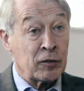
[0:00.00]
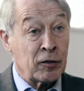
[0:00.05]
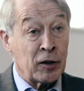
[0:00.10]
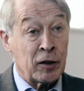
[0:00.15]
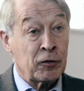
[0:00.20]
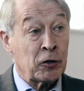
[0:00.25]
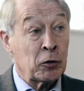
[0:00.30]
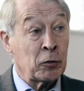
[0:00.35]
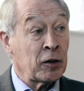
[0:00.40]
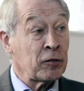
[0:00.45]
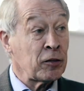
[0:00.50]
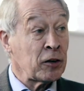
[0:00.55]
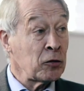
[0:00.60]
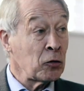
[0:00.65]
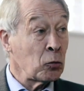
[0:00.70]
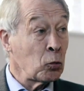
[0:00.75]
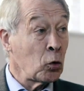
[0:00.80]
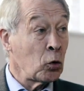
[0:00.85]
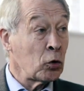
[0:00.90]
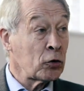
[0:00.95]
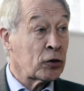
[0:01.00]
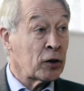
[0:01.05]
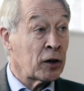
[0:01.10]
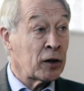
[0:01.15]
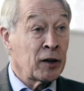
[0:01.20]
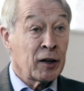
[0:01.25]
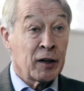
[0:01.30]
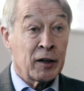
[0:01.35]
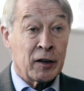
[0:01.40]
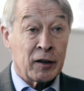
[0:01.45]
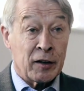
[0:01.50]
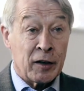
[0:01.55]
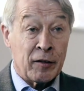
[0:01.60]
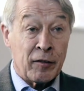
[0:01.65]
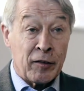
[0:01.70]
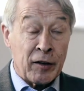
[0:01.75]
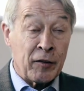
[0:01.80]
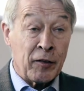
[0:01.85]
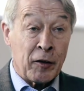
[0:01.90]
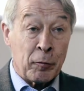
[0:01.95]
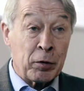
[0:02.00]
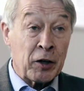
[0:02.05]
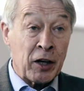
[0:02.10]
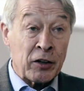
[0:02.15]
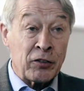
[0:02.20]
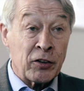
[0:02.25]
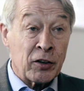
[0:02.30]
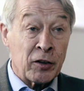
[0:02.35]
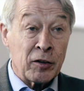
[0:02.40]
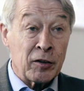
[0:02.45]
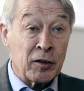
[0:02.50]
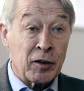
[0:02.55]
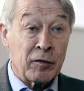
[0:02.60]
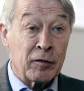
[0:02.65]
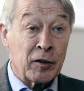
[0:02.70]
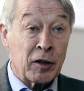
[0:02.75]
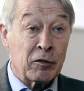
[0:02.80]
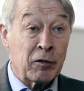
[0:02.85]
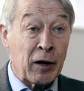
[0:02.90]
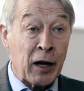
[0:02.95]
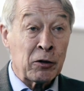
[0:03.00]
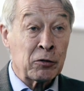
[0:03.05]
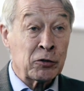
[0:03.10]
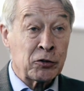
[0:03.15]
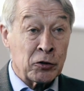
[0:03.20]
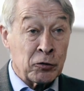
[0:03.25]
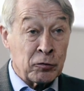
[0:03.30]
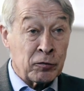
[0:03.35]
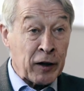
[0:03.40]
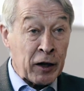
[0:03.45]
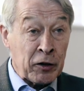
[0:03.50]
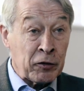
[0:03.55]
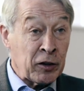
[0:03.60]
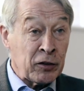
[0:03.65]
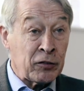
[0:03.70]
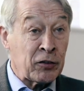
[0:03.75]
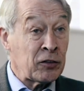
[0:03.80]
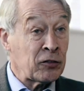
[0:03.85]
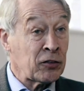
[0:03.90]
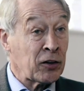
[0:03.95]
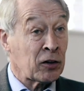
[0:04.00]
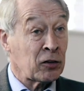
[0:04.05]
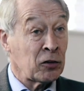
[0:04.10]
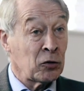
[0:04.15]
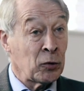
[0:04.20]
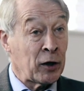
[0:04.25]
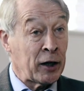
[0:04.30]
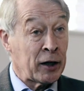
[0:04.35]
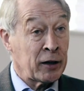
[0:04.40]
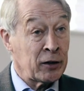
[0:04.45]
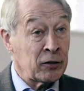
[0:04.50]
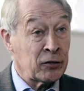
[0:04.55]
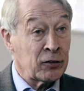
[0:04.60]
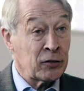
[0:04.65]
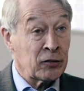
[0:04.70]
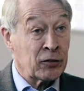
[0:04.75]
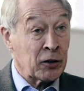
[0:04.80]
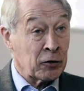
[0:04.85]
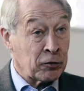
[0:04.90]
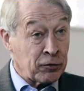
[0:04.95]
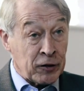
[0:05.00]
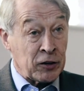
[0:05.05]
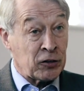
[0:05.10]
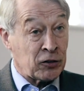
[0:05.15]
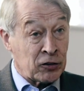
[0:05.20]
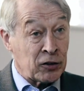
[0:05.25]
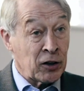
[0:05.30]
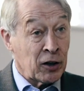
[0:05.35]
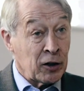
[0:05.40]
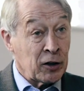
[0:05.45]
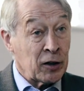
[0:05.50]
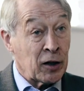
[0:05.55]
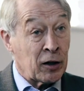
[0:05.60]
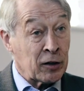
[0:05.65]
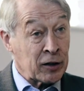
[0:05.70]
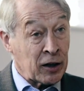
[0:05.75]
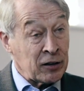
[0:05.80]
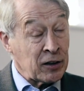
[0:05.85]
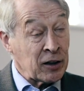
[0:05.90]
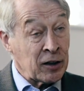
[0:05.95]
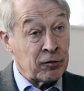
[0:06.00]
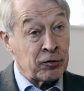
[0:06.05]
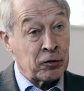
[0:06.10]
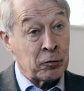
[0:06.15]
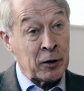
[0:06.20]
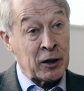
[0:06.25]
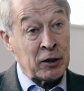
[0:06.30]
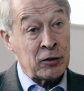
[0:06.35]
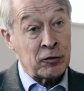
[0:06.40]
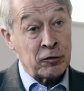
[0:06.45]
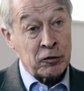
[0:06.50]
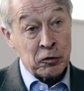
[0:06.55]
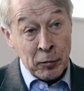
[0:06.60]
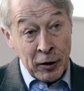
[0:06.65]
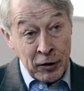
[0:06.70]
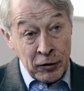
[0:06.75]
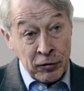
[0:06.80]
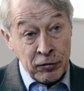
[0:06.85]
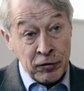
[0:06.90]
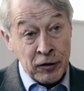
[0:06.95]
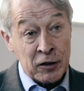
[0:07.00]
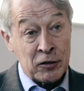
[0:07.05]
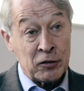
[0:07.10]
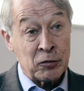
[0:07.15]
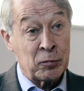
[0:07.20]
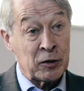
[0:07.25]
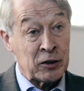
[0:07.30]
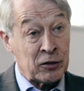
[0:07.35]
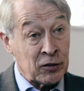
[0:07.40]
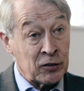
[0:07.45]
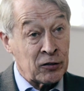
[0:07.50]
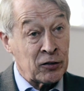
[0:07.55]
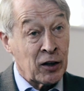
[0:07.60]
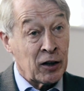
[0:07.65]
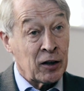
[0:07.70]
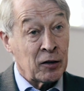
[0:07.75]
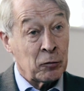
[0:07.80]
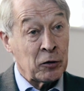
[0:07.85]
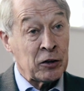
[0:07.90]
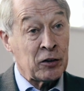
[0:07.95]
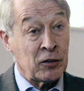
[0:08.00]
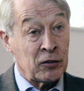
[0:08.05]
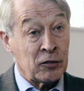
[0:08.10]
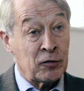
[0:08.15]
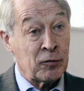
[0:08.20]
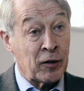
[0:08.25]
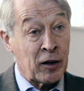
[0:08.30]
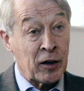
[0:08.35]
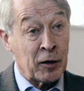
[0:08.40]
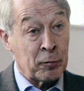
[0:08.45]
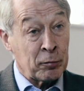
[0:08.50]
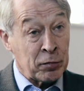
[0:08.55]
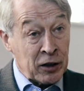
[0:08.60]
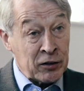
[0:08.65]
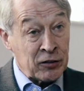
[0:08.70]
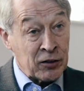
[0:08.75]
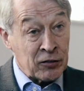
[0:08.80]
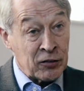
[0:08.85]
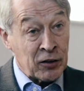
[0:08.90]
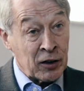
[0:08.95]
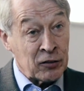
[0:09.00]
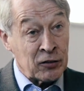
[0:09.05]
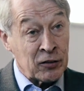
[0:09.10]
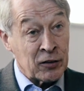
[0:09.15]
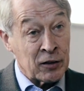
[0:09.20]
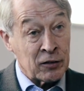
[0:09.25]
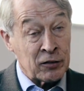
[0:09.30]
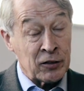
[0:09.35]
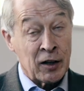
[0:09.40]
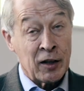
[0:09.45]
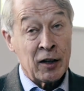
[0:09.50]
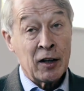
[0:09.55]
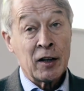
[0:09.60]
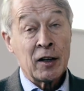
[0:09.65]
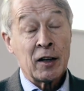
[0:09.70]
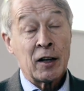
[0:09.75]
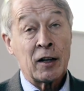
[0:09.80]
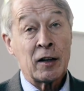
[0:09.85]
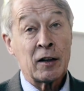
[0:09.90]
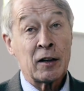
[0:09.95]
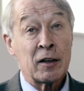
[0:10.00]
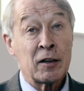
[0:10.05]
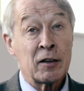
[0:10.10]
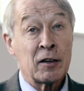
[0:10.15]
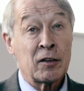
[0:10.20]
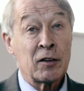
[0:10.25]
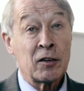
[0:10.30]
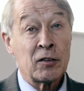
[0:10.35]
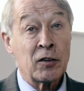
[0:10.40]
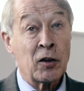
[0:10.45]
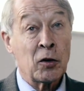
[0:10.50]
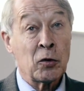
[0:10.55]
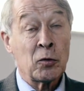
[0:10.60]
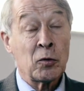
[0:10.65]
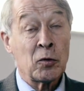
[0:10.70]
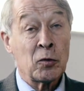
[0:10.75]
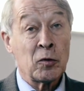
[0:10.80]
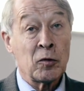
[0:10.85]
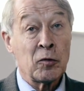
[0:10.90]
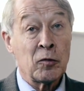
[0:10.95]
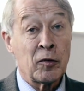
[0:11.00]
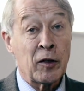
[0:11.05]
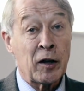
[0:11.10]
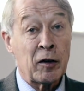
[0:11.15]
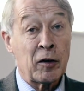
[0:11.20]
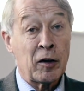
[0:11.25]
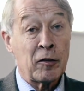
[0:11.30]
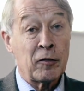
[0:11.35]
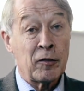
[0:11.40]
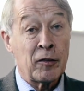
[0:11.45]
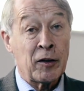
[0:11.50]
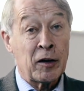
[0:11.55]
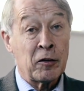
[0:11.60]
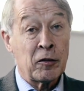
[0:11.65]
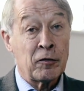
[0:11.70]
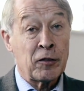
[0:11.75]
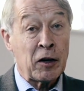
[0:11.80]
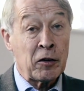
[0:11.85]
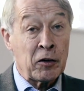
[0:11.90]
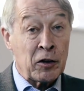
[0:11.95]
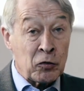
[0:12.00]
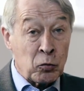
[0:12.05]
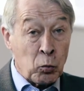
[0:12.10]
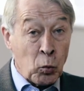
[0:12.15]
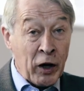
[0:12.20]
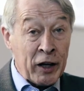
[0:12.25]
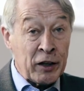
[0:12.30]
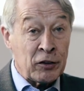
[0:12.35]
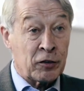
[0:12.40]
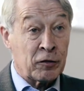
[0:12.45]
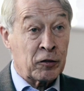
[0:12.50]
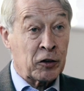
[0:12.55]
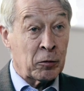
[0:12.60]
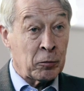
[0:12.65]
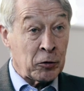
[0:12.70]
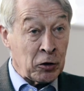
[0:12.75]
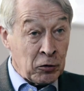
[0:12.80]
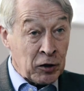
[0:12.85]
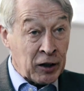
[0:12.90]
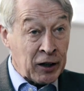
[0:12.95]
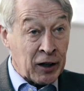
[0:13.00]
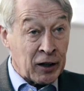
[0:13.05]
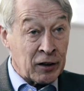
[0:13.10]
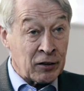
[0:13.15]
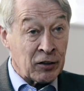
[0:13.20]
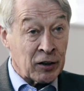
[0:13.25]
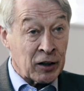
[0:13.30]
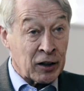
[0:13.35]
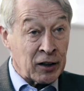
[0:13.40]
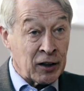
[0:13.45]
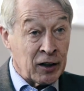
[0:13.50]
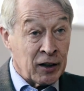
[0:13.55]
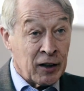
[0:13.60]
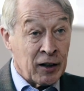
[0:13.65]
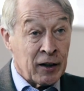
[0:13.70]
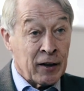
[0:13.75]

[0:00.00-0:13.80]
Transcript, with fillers: If you live in the water, then the pressure of, around you varies in subtle ways, and so fish are getting information from other fish, which is, which is via pressure senses. Uh, so there are, there are various ways of communicating